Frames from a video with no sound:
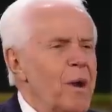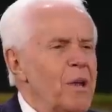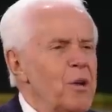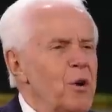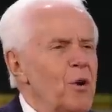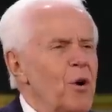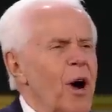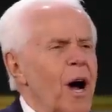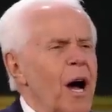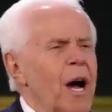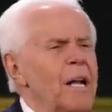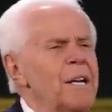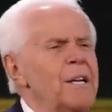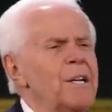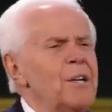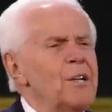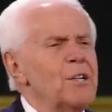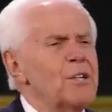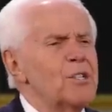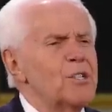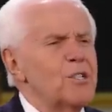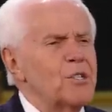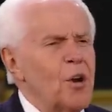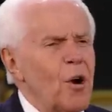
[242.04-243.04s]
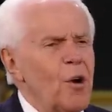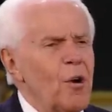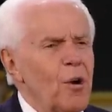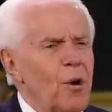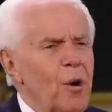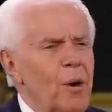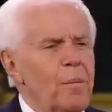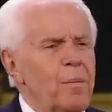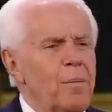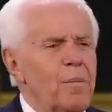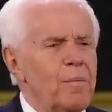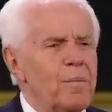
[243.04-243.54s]
where you're
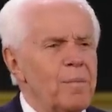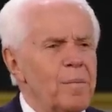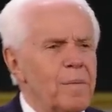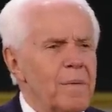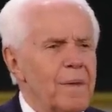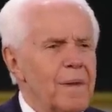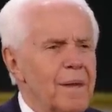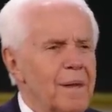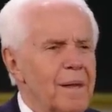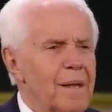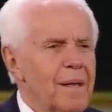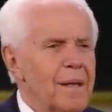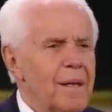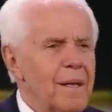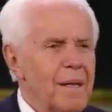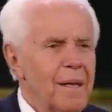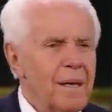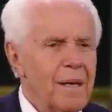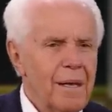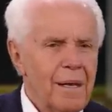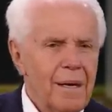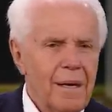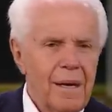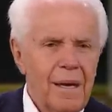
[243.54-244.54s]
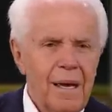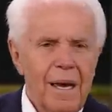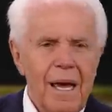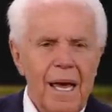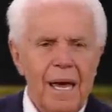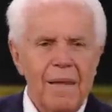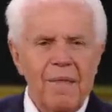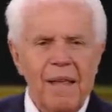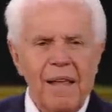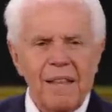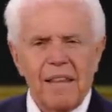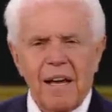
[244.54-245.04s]
undisturbed
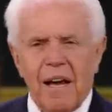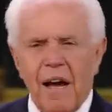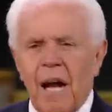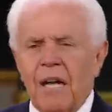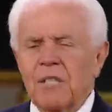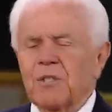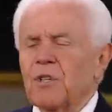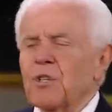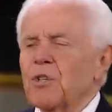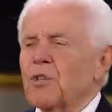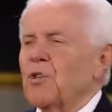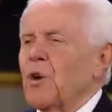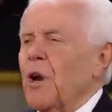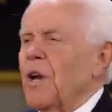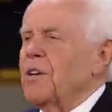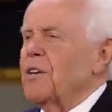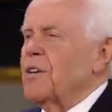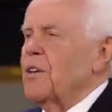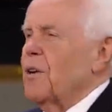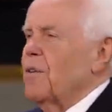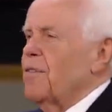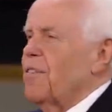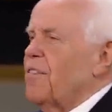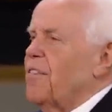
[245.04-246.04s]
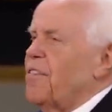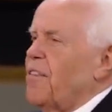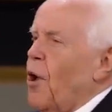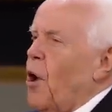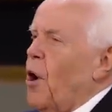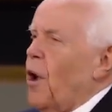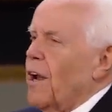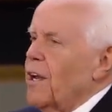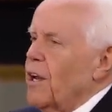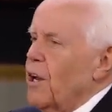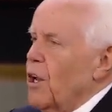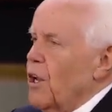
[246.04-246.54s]
and that the concentration of
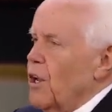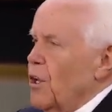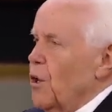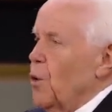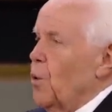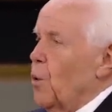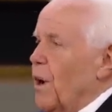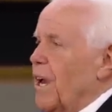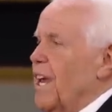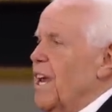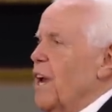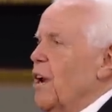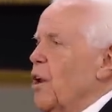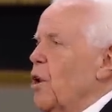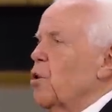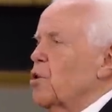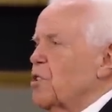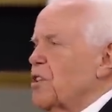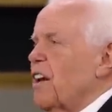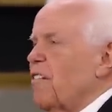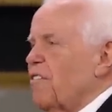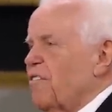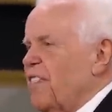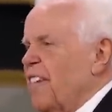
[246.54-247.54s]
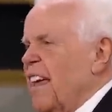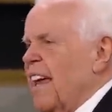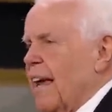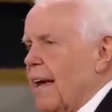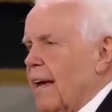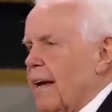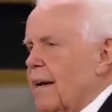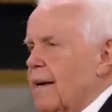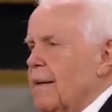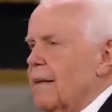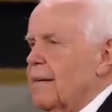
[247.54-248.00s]
thought, you will hear yourself think.